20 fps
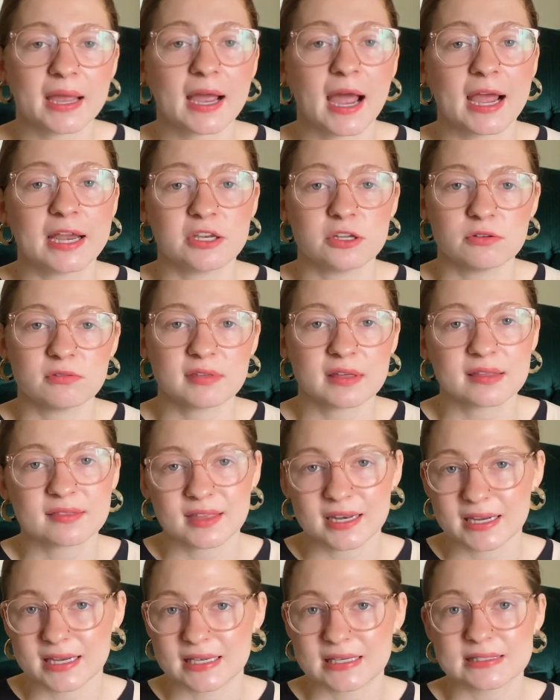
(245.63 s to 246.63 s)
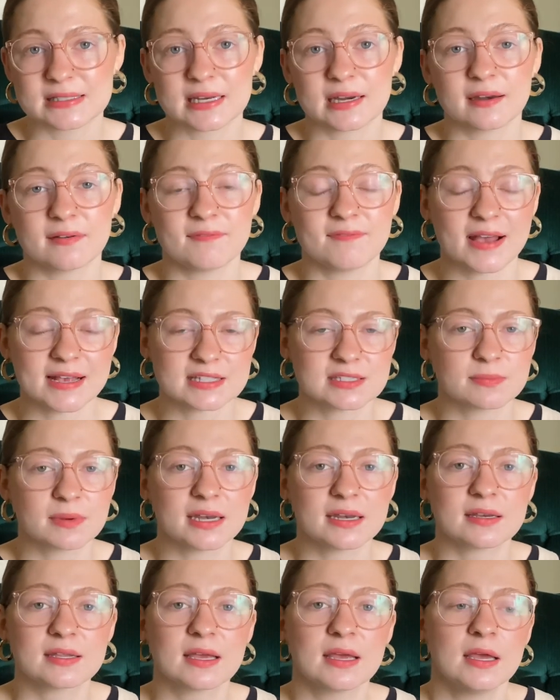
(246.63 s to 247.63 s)
I do think that it is an
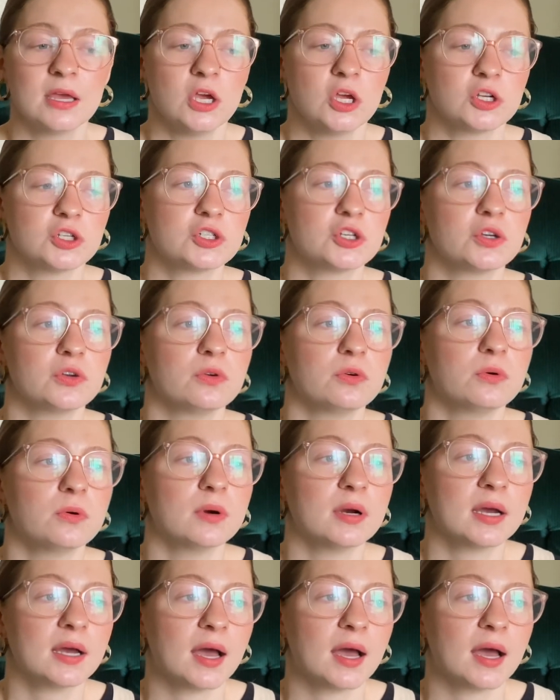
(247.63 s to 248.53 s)
investment to